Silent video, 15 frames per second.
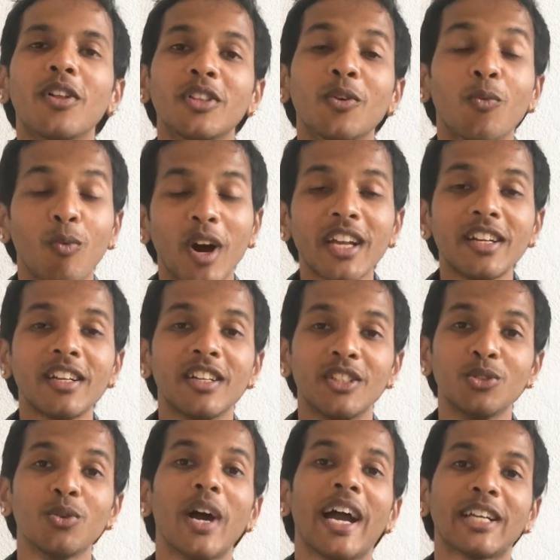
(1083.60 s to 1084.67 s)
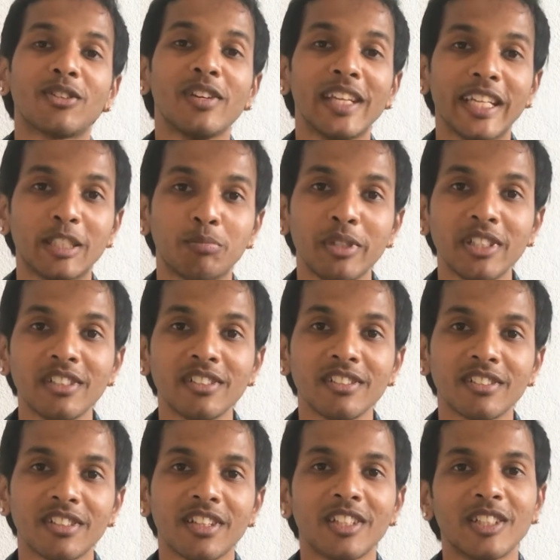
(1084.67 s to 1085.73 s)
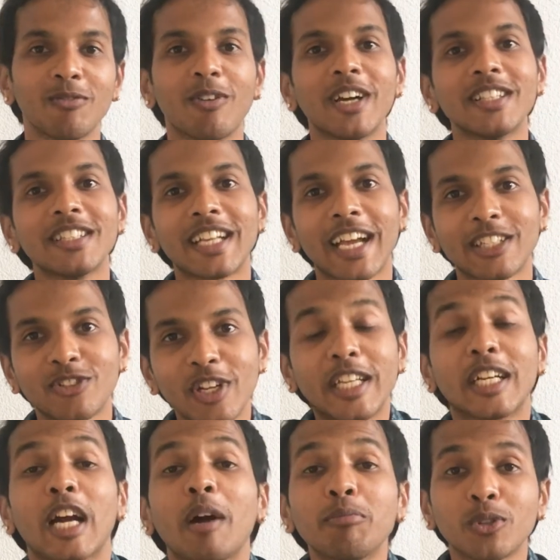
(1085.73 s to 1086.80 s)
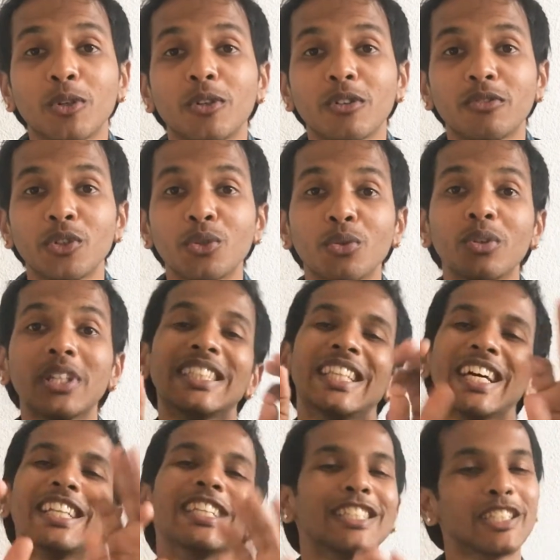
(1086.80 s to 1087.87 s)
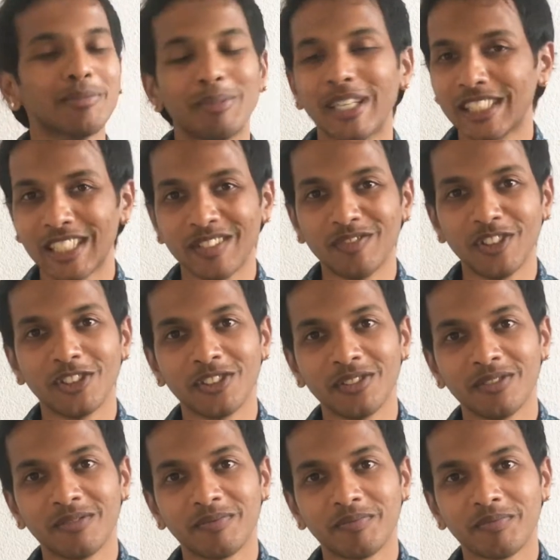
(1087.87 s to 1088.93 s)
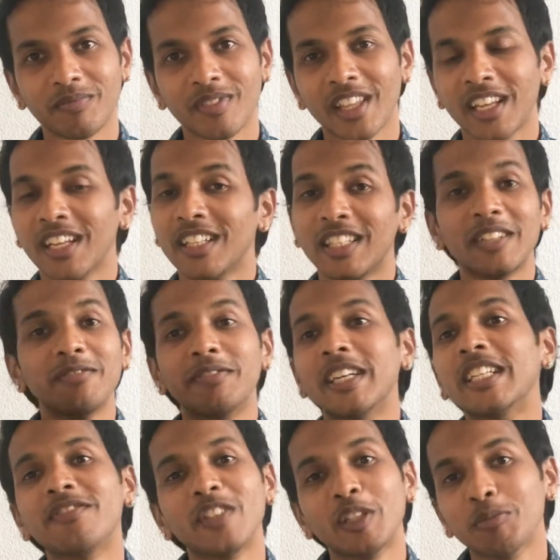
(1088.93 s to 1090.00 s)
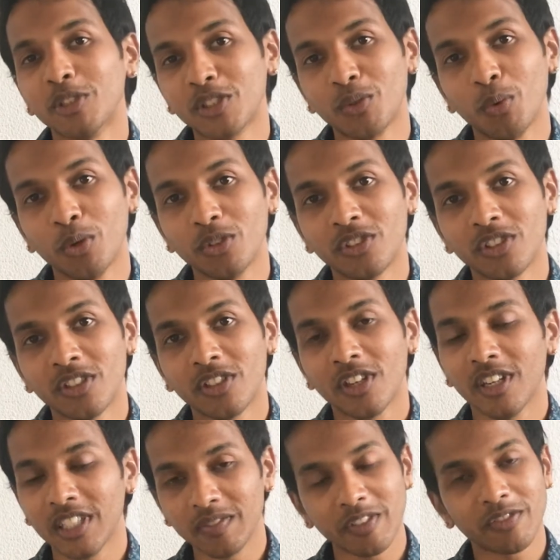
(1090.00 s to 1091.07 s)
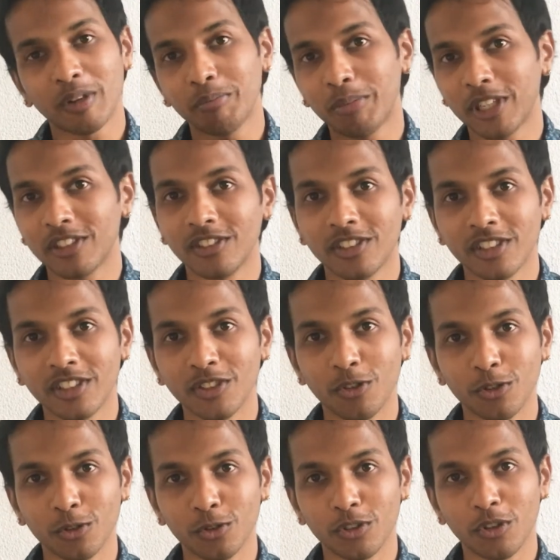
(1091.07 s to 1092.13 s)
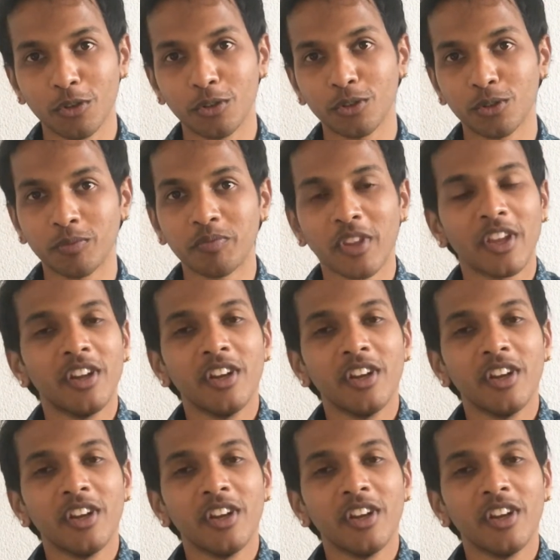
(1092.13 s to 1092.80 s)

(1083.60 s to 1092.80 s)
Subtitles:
the one you actually experience, the one that actually comes out of you, that is the best definition. There are very famous quotes, even from Patanjali Yoga Sutra also.